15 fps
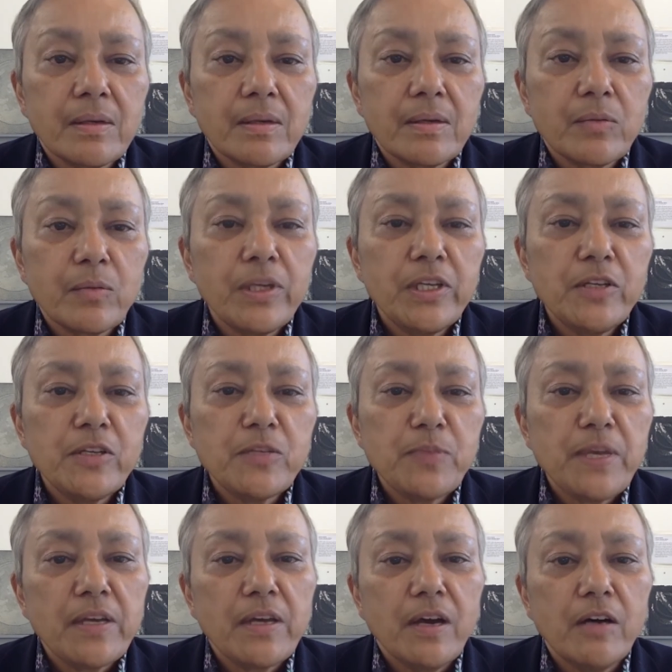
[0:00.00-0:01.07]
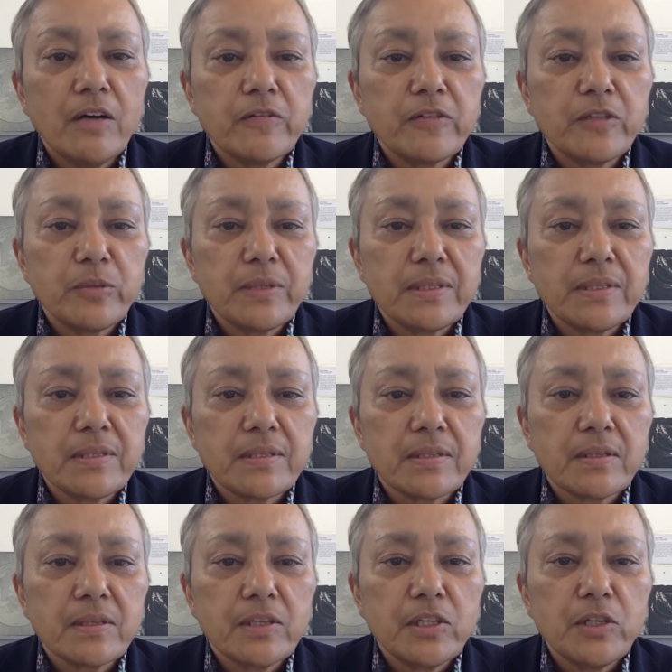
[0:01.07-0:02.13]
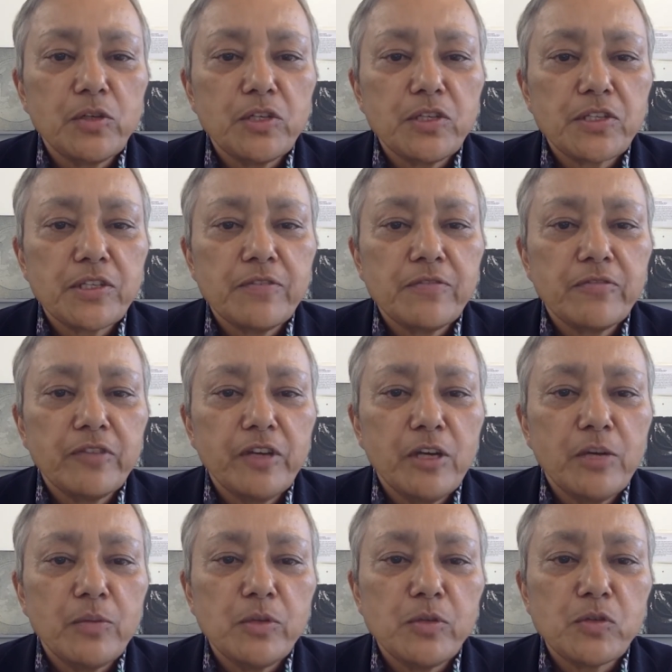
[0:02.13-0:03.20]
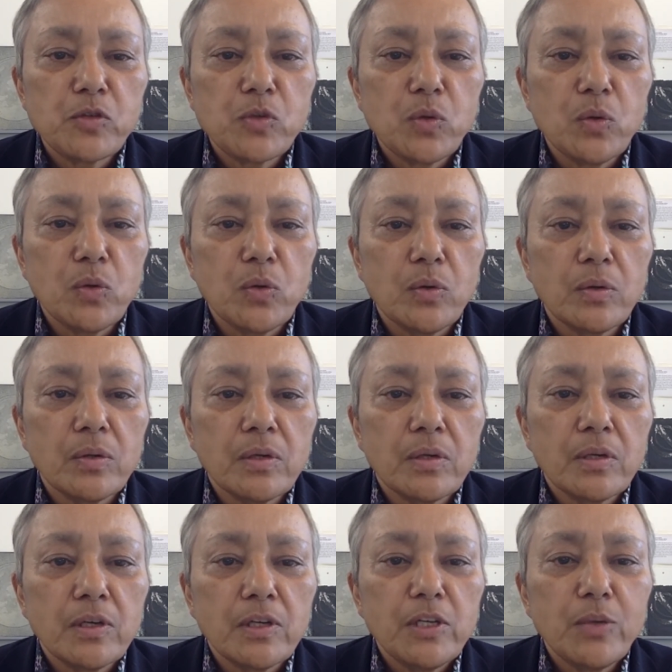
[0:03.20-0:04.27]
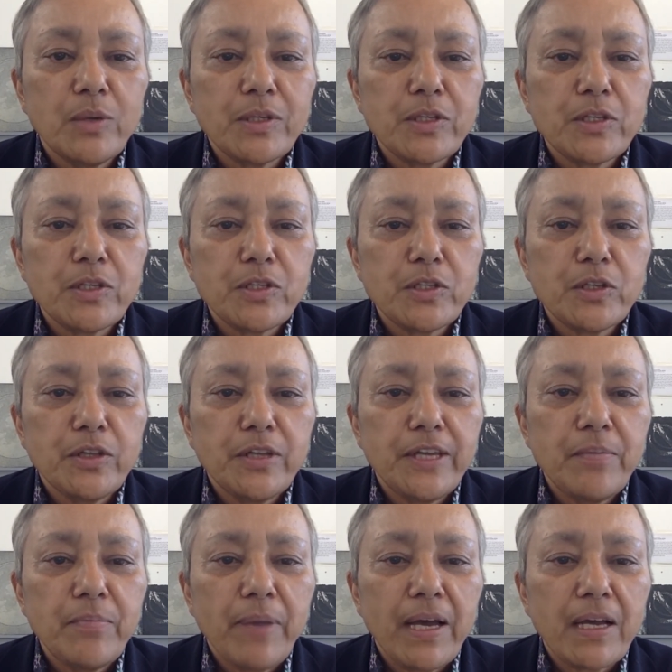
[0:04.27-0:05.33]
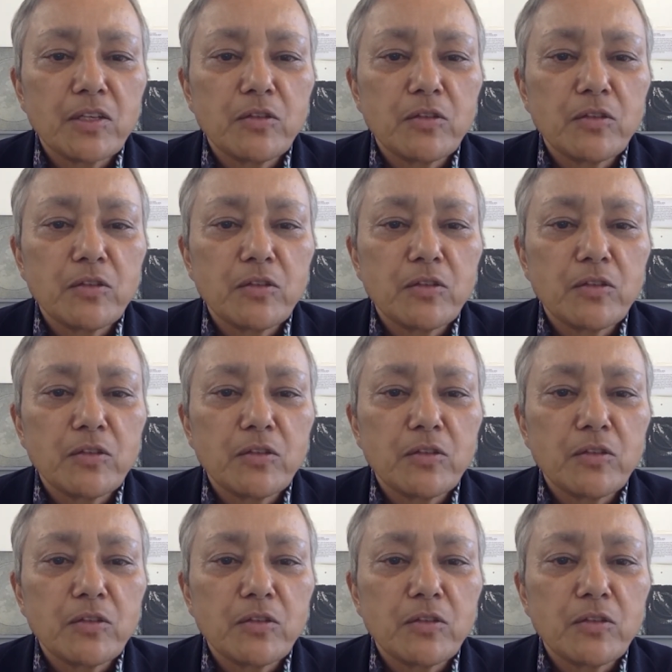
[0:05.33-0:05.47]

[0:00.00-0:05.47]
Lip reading: When you speak afterwards, you just confirm you saw, you understood the impact